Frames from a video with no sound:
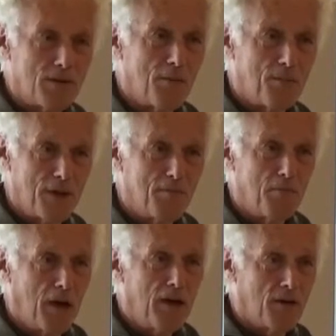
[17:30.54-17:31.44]
something
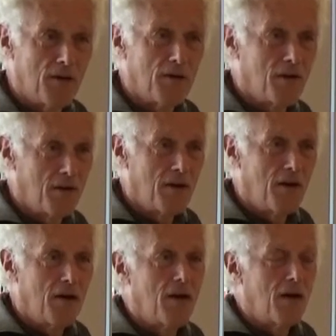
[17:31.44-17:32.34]
minor,
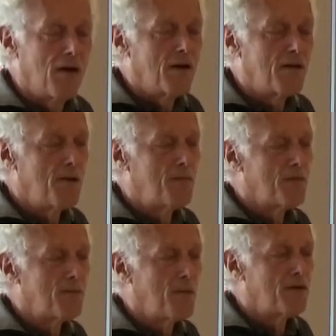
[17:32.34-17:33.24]
deep
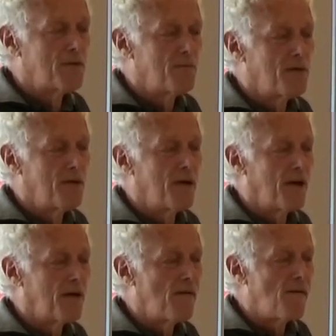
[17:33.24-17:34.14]
responsibility.